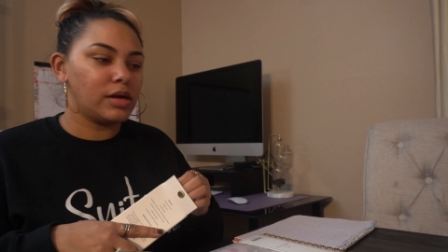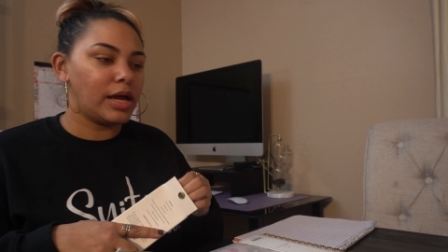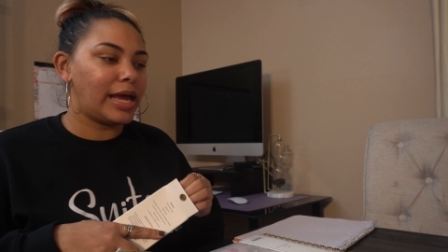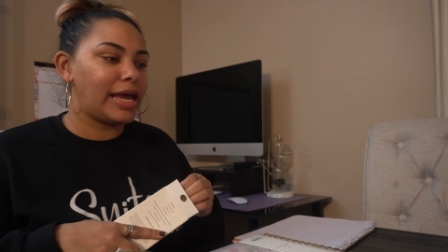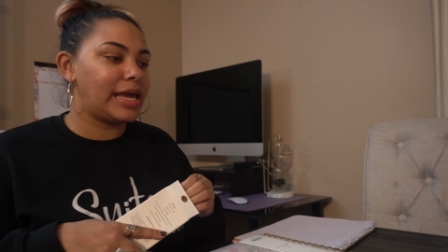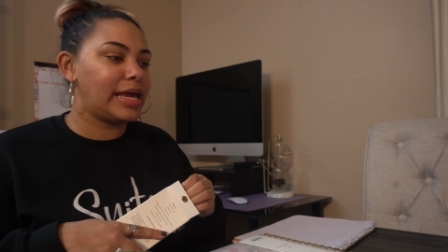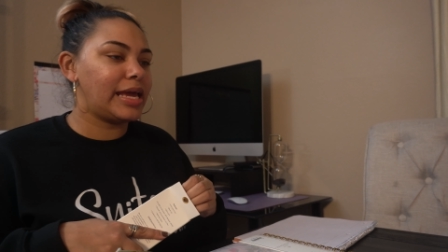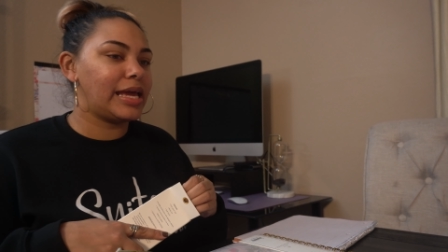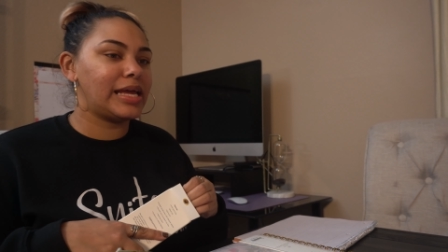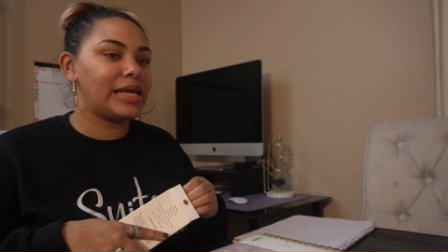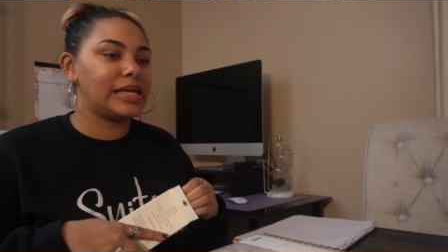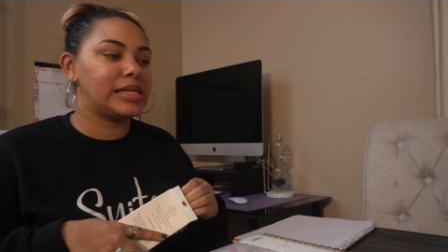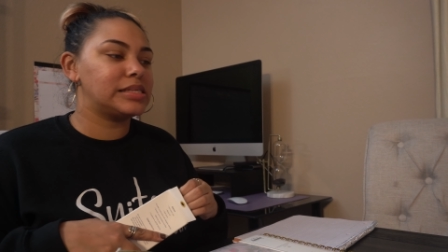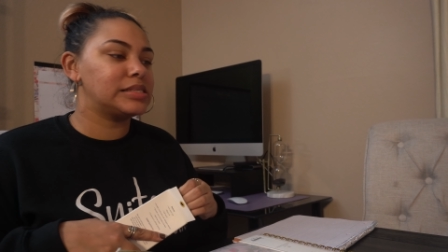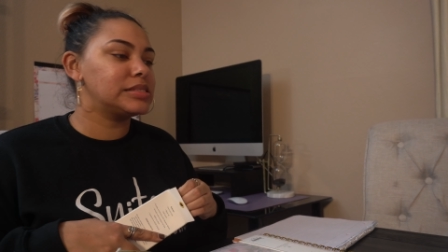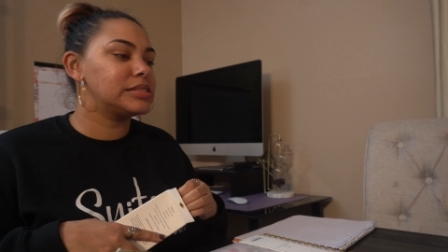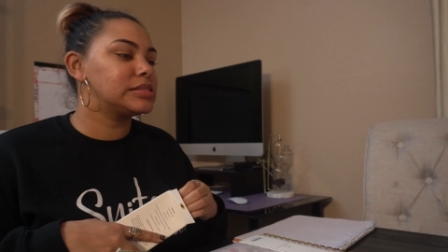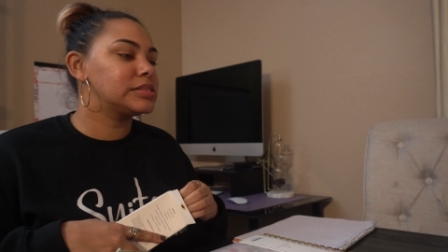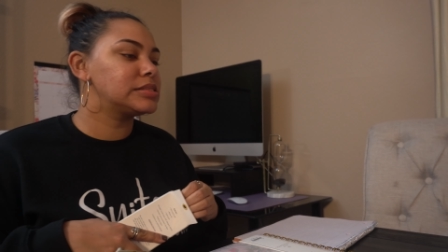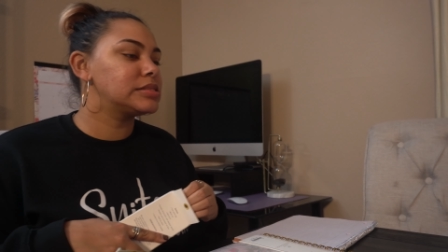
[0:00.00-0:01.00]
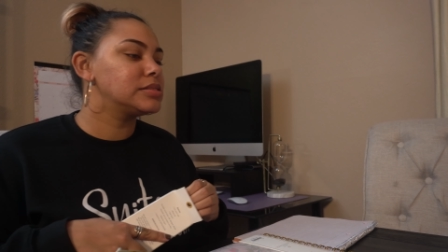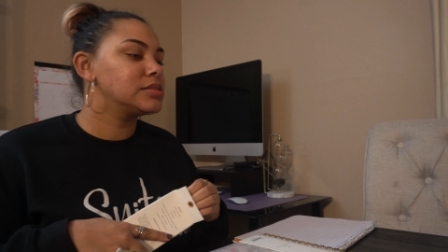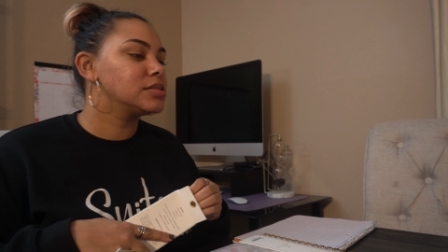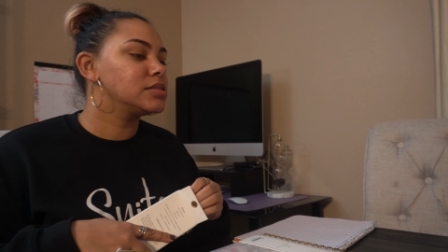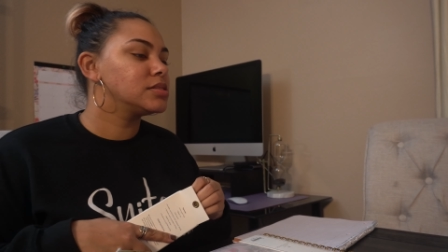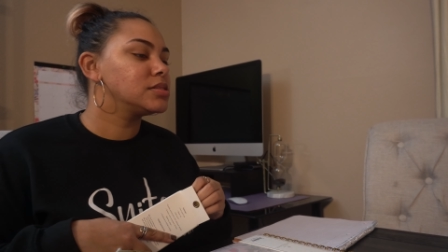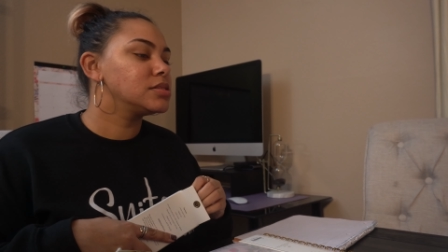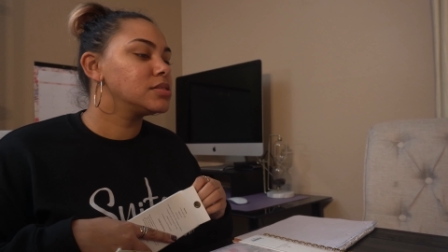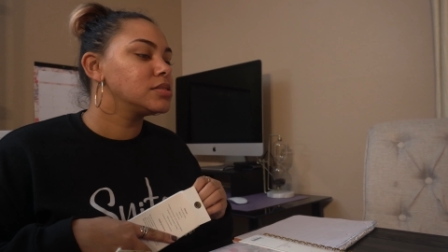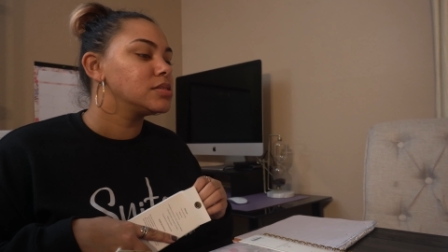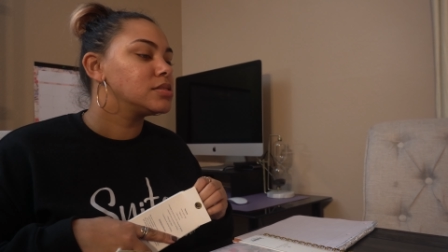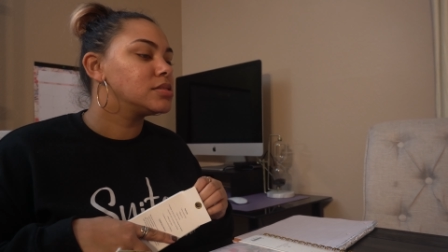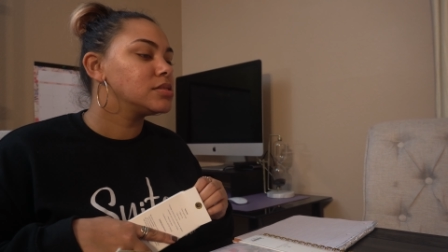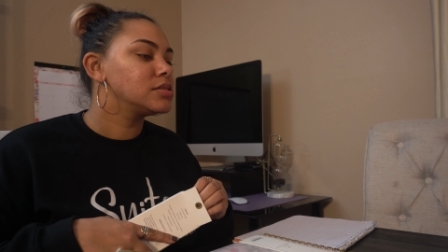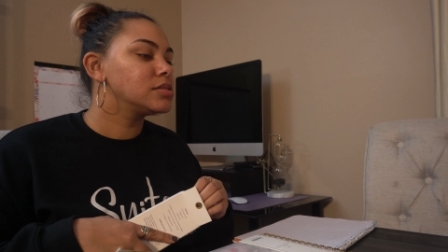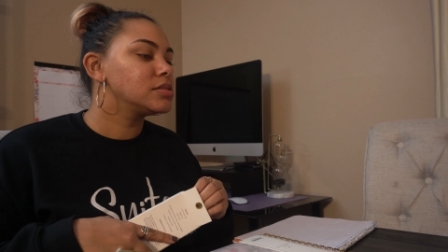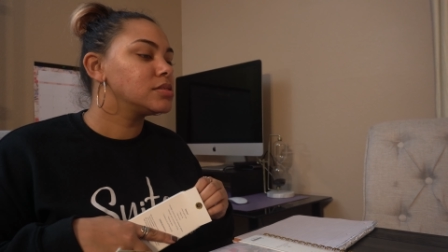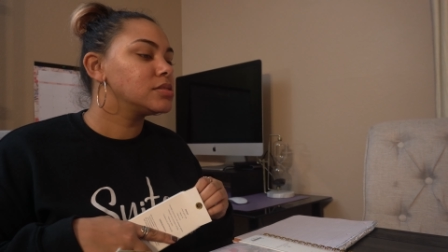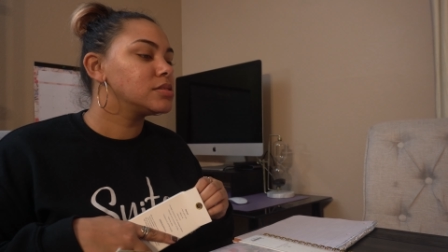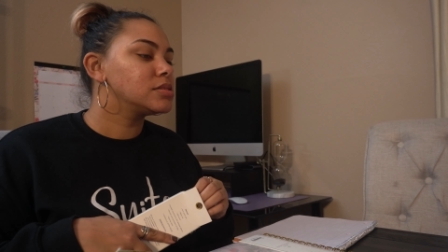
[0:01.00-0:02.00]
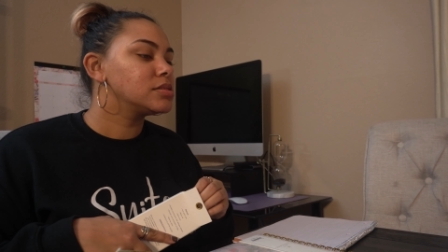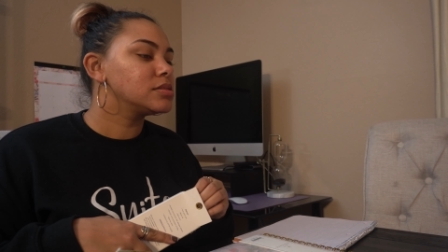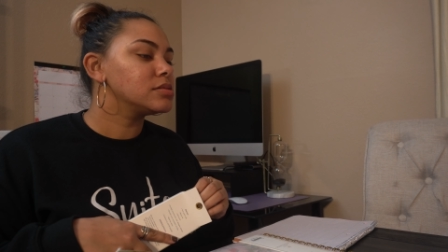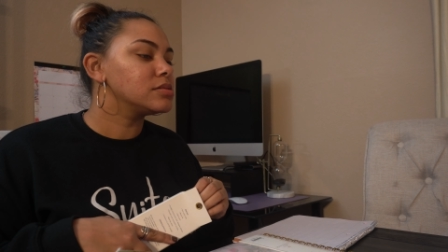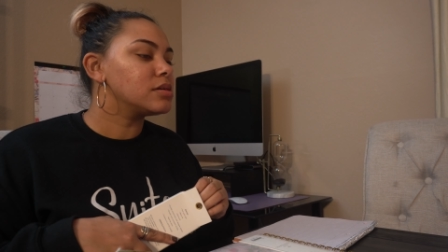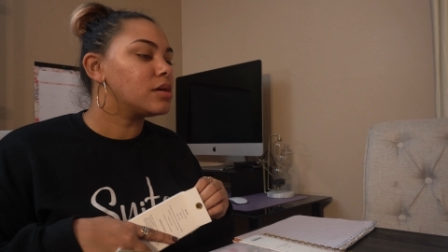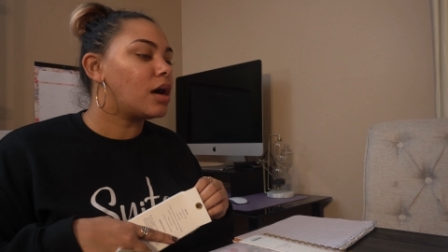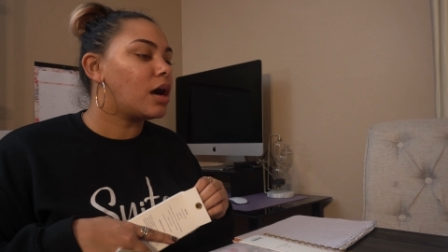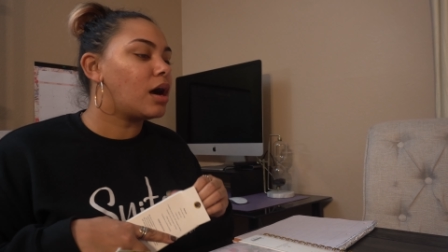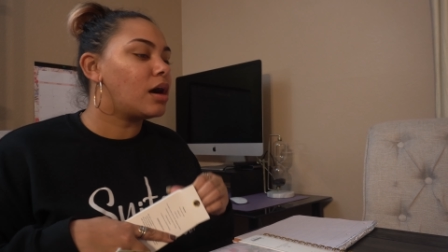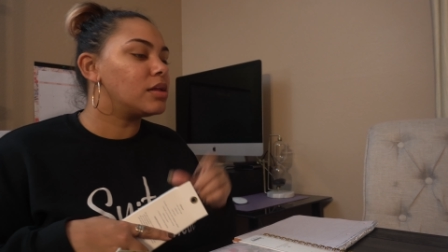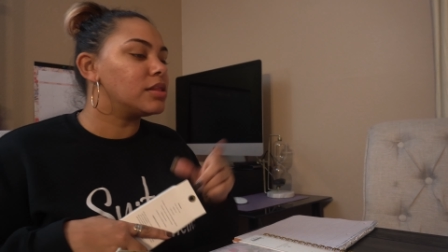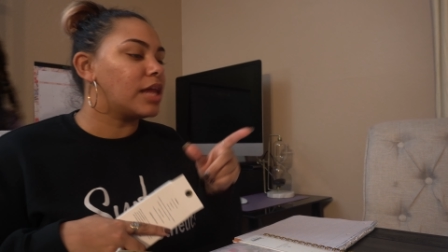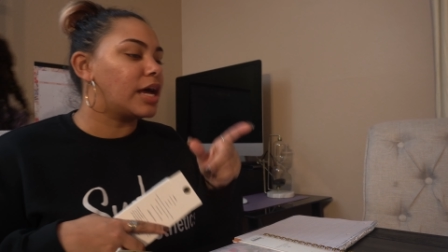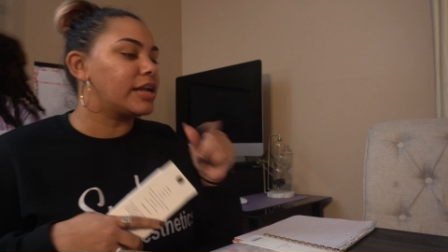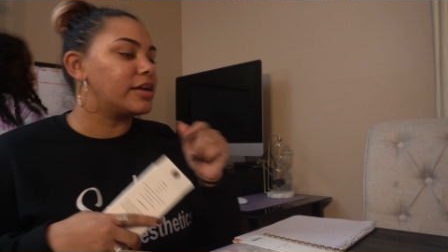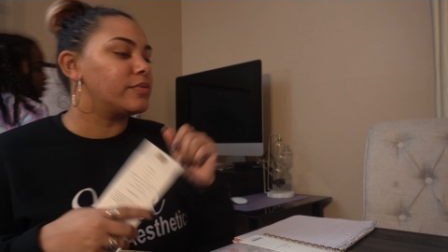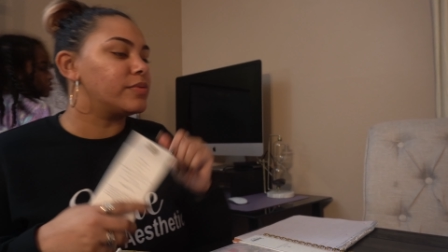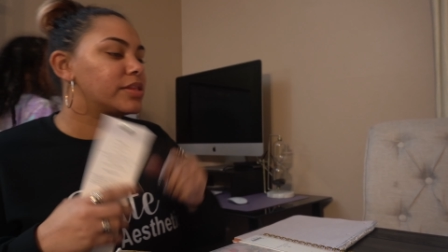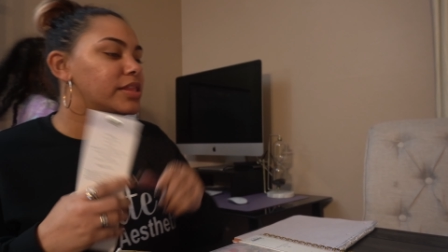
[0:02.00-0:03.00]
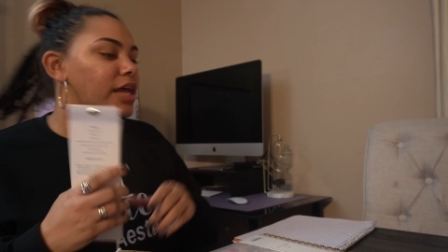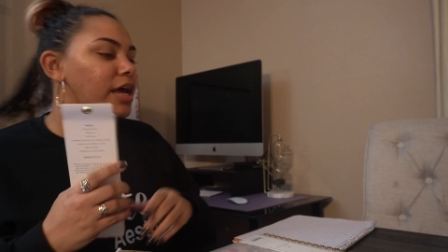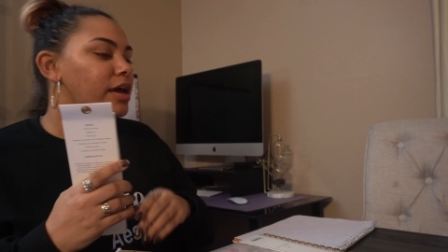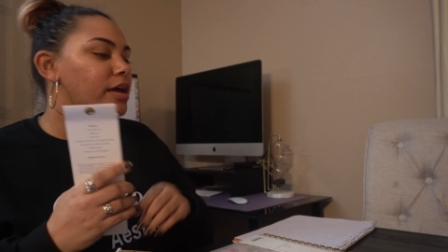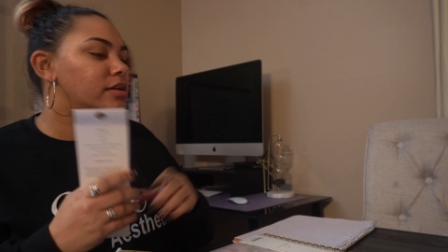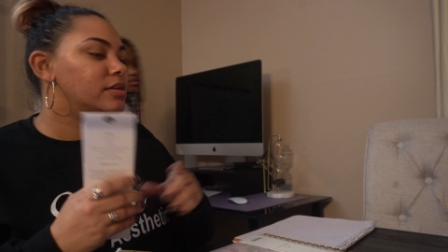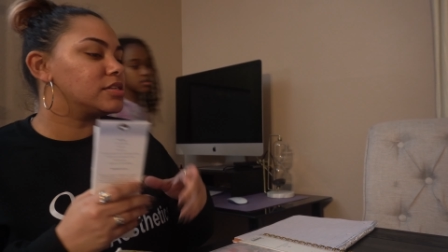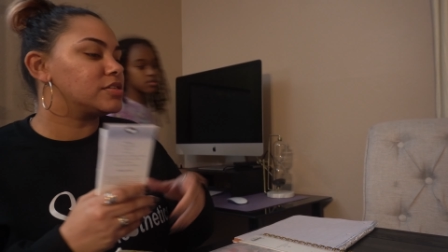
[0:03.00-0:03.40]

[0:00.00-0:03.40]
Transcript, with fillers: and I'll light yes. it with that.